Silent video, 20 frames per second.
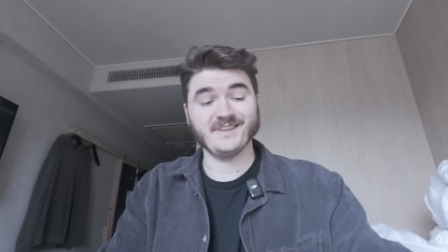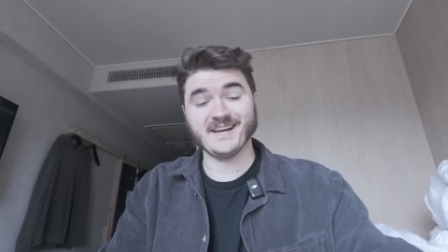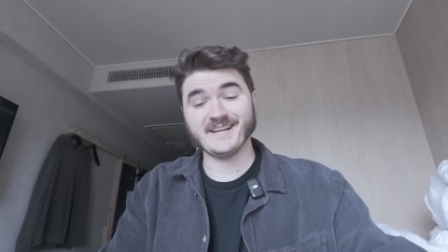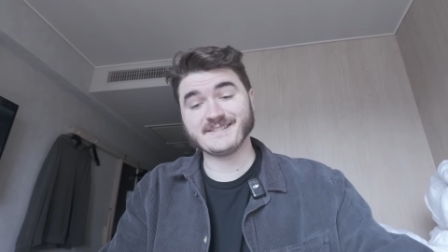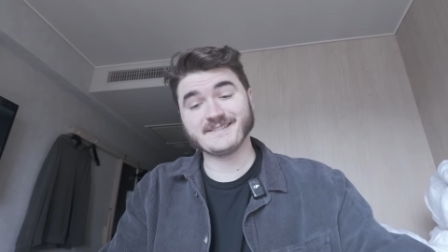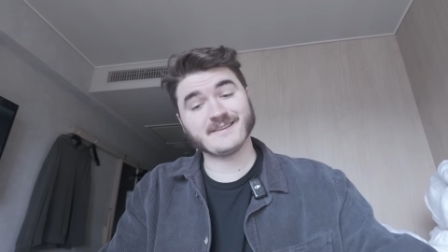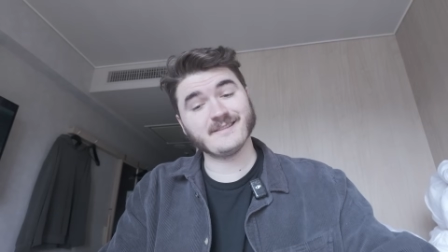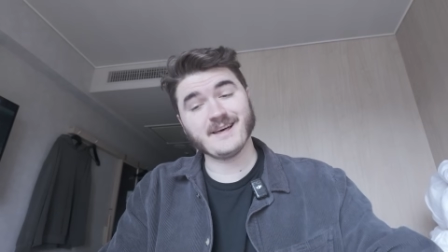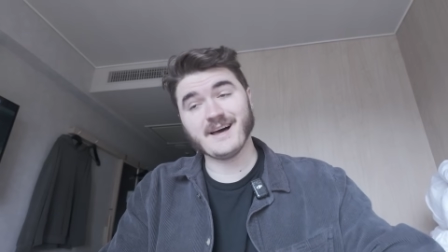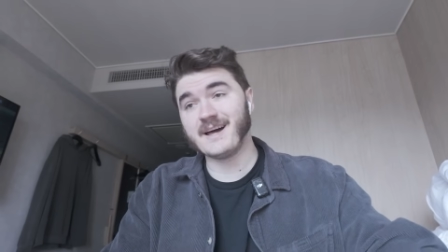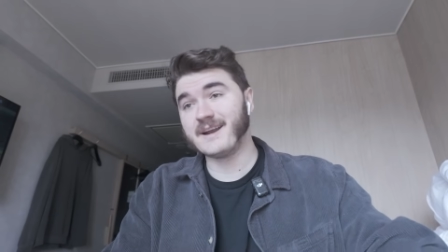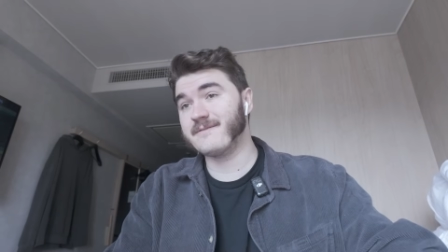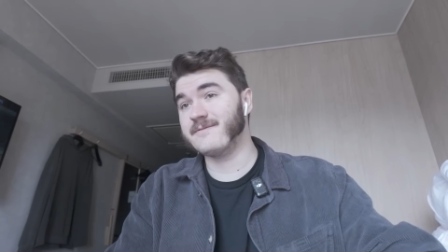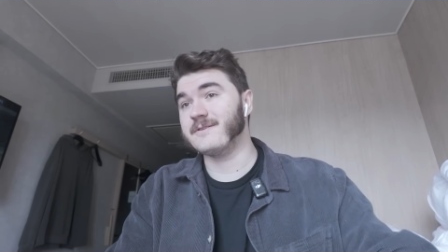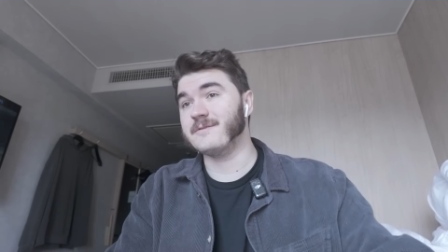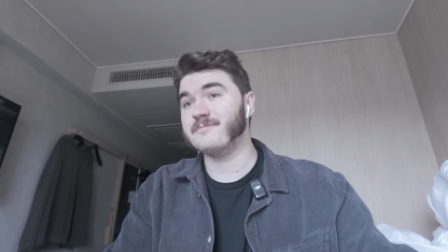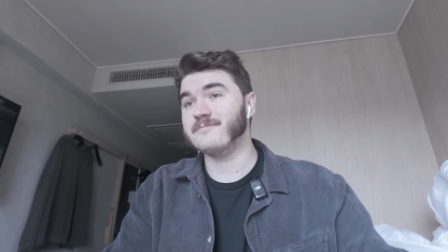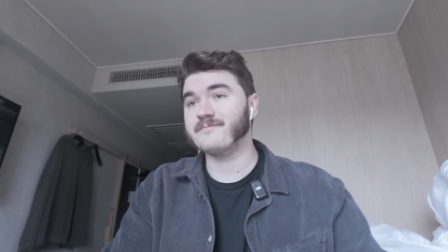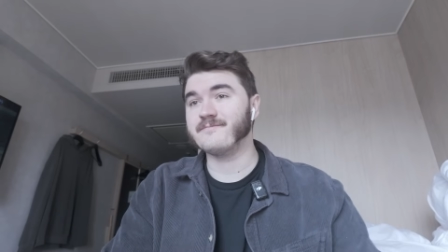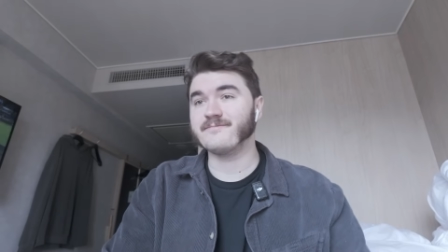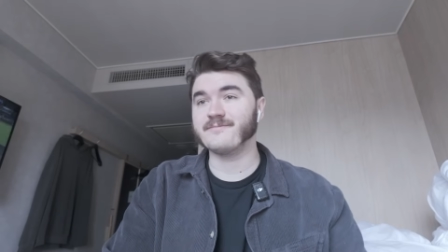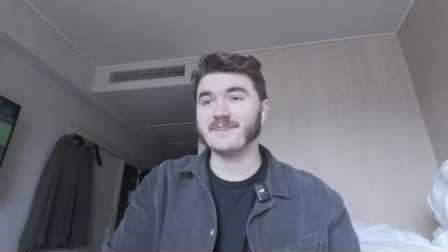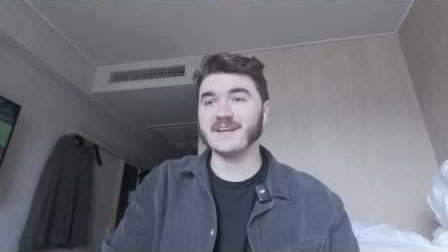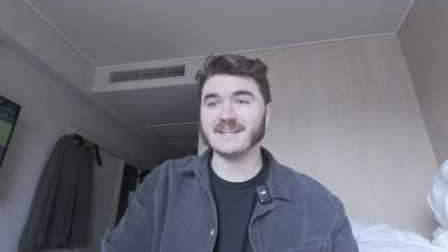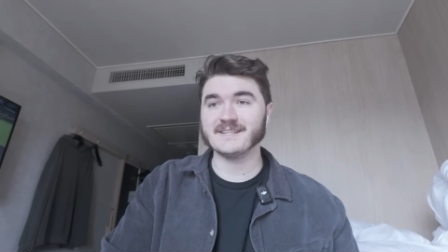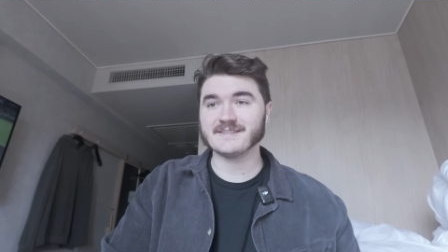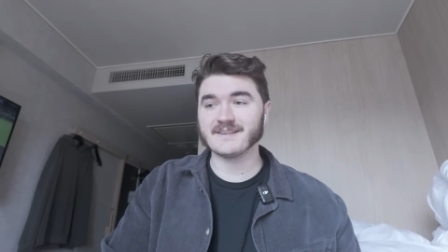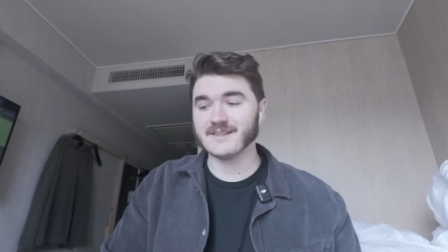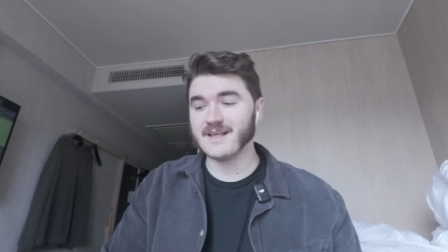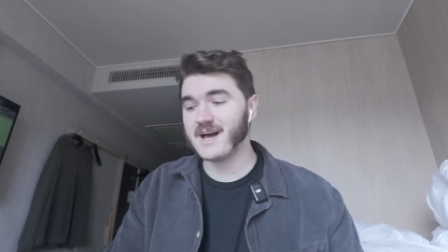that's a lot of them. Yeah,
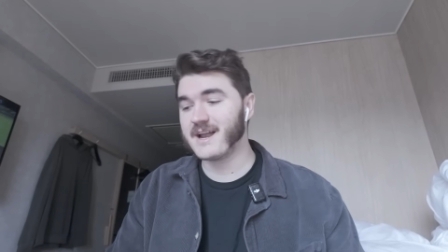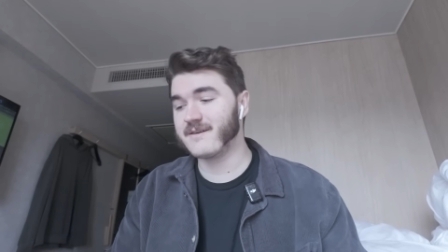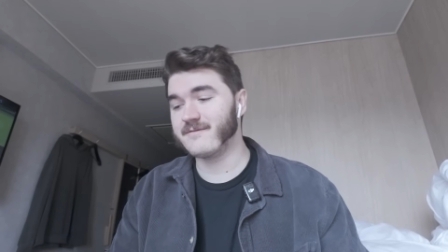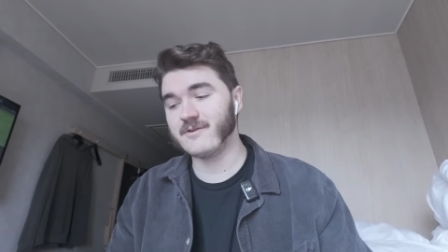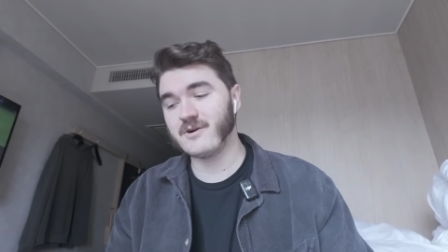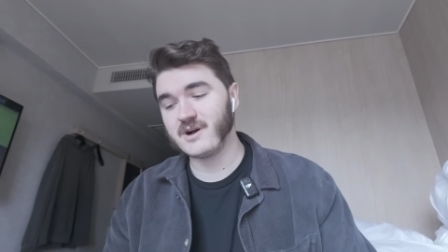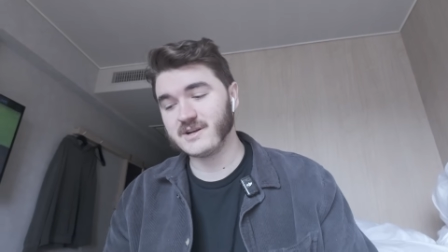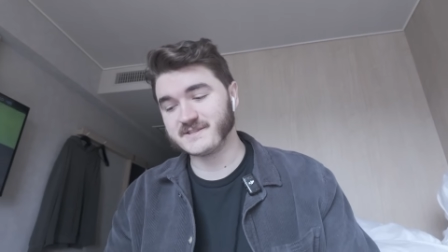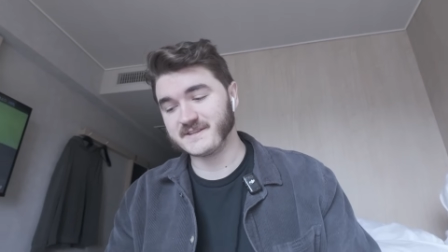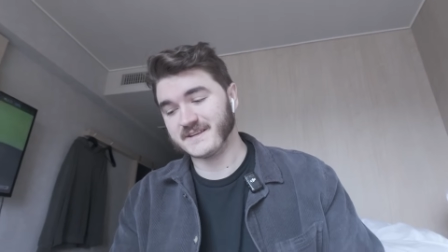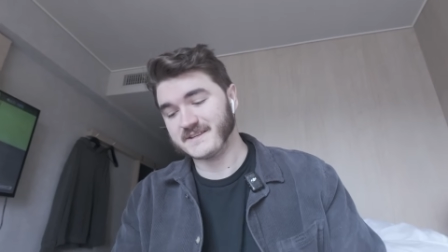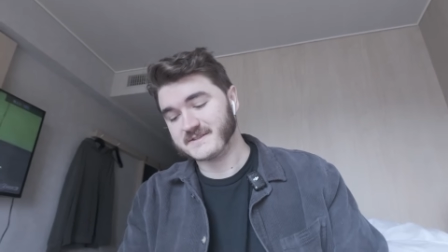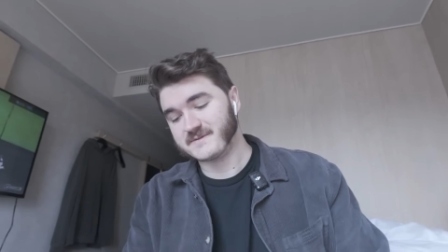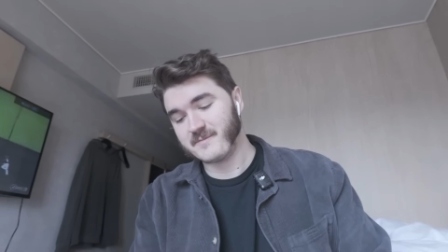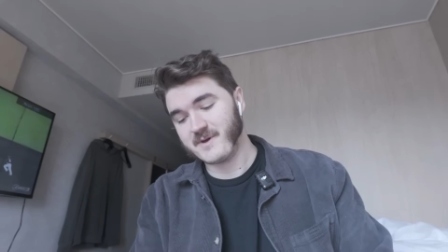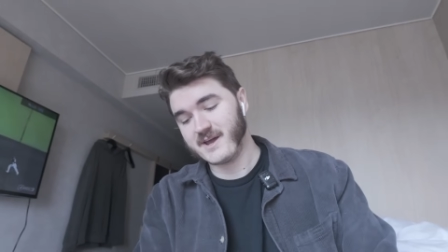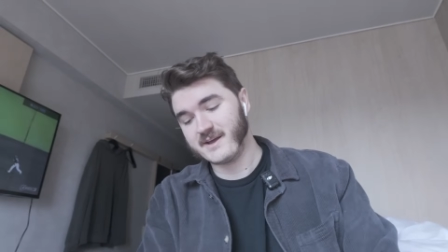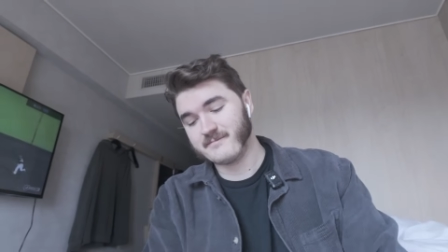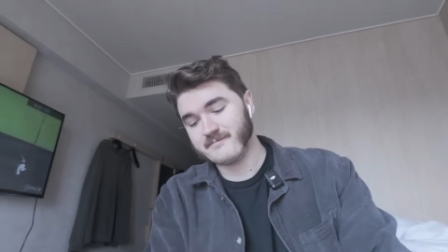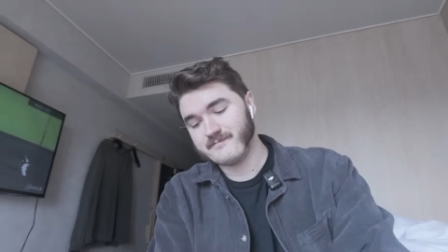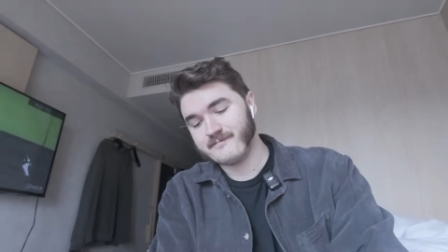that's a lot of Aussies, man.